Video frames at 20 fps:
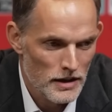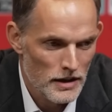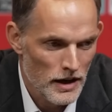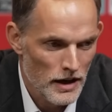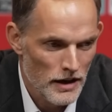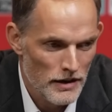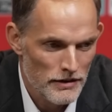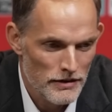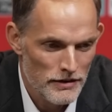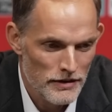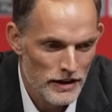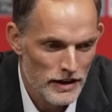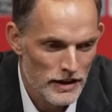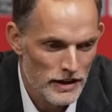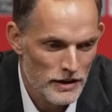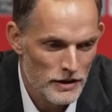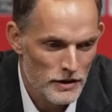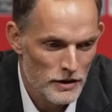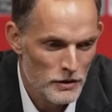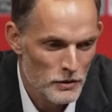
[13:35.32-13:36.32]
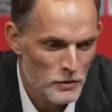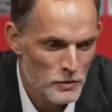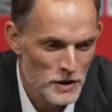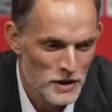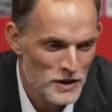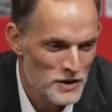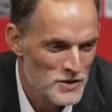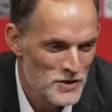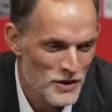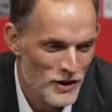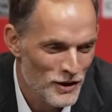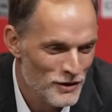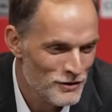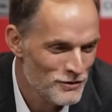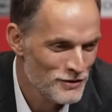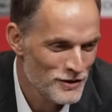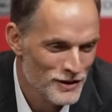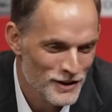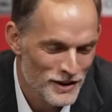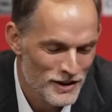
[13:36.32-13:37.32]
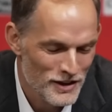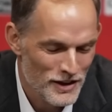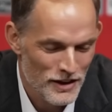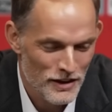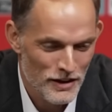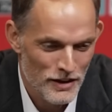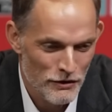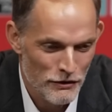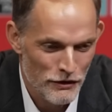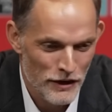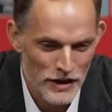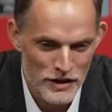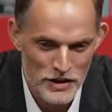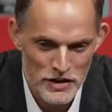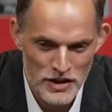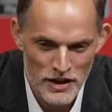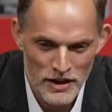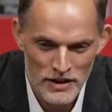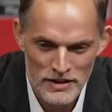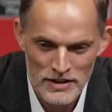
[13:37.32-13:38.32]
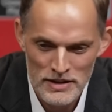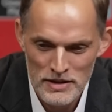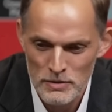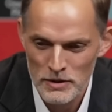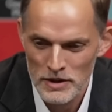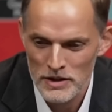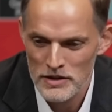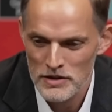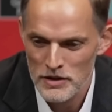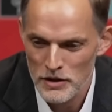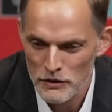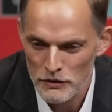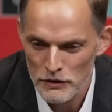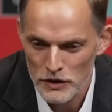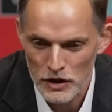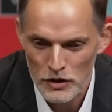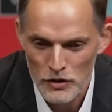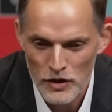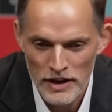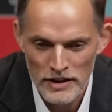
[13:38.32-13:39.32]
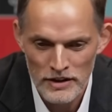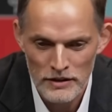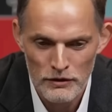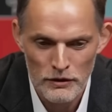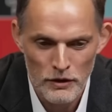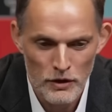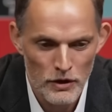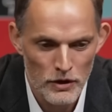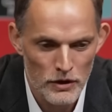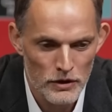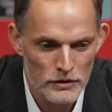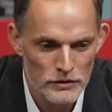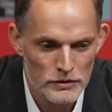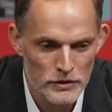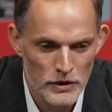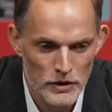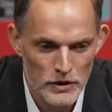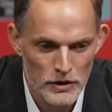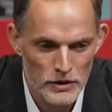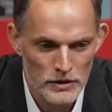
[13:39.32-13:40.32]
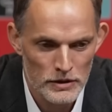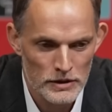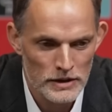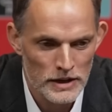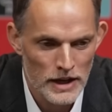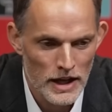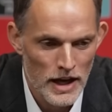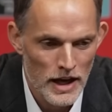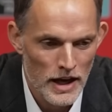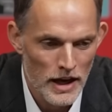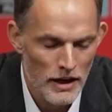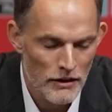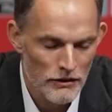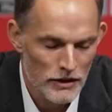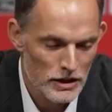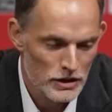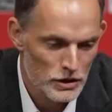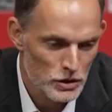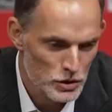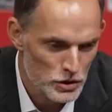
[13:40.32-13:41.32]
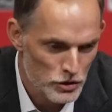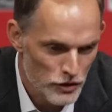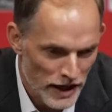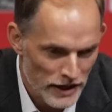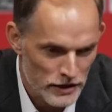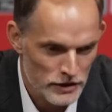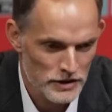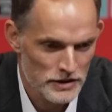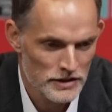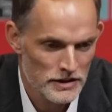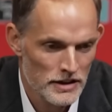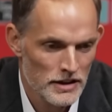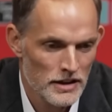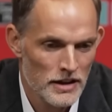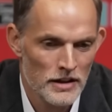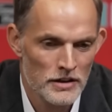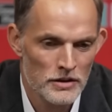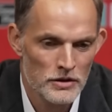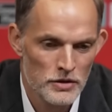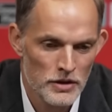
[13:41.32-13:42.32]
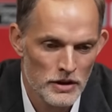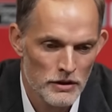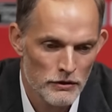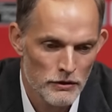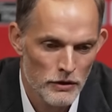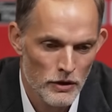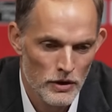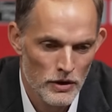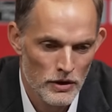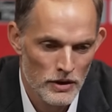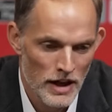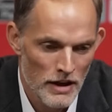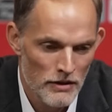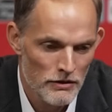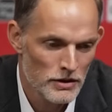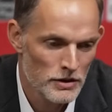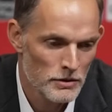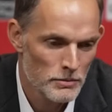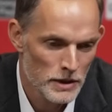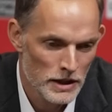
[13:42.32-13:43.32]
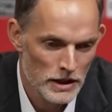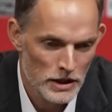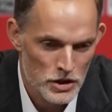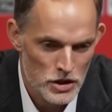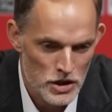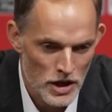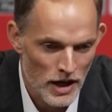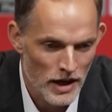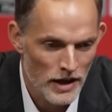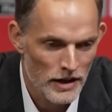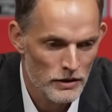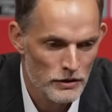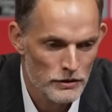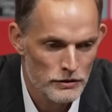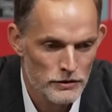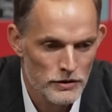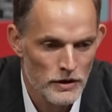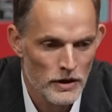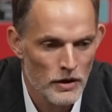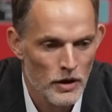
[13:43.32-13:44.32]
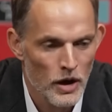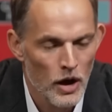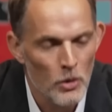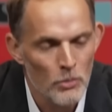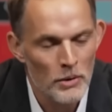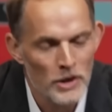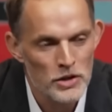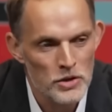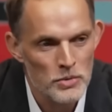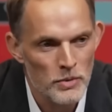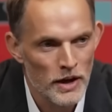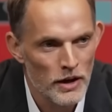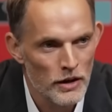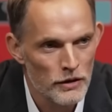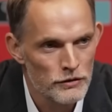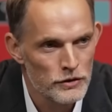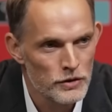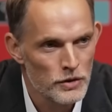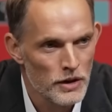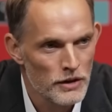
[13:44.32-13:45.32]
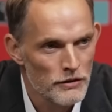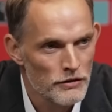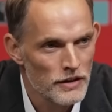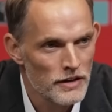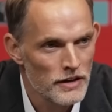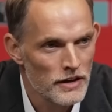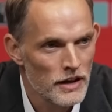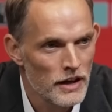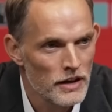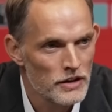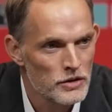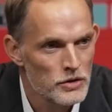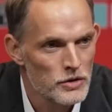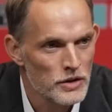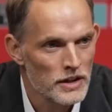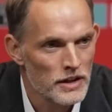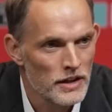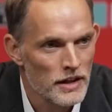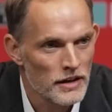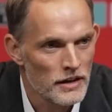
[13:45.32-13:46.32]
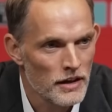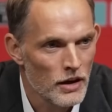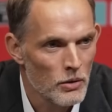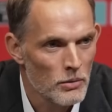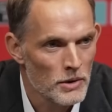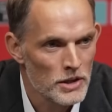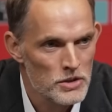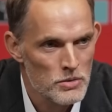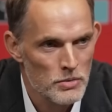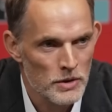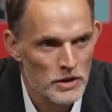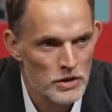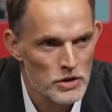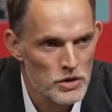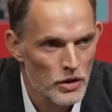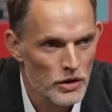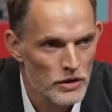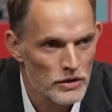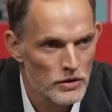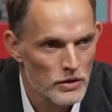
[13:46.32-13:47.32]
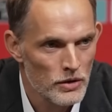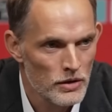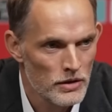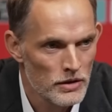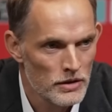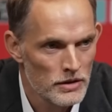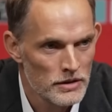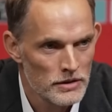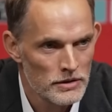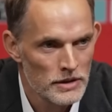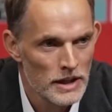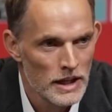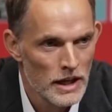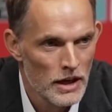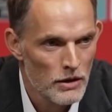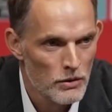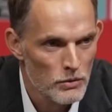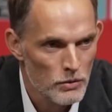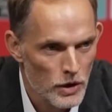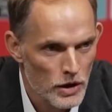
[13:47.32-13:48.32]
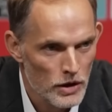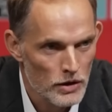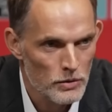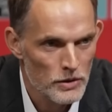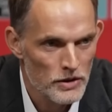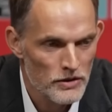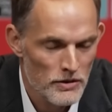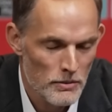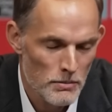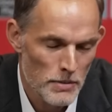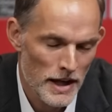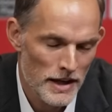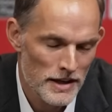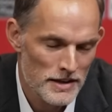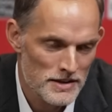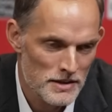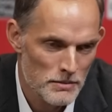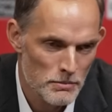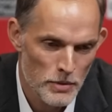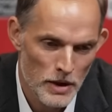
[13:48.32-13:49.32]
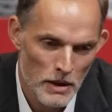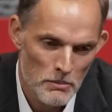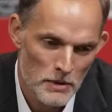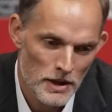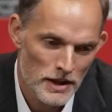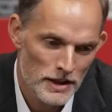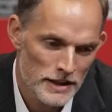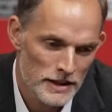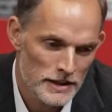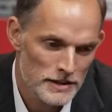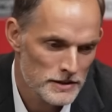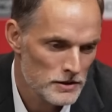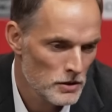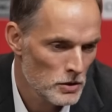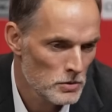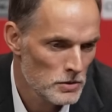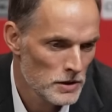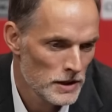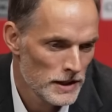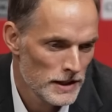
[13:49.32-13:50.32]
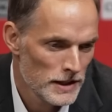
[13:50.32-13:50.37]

I think uh, we deserve uh, a fair chance. We deserve the credit for, for having a good record in the country, for never being shy of uh, how much we love to live in the country and how much we enjoy to uh, work with the players in Premier League. So